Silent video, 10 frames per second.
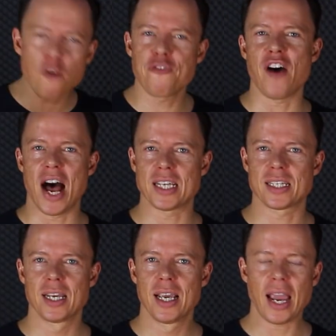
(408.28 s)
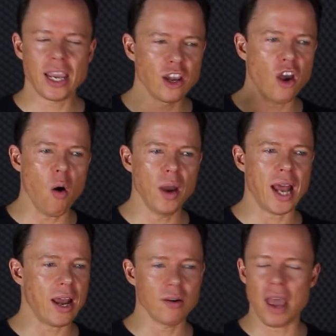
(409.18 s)
fast. I can go
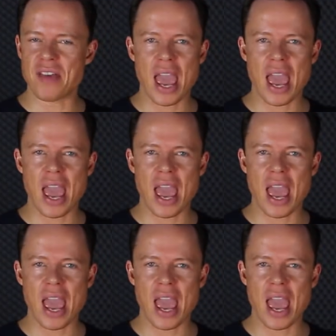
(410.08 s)
in. I don't have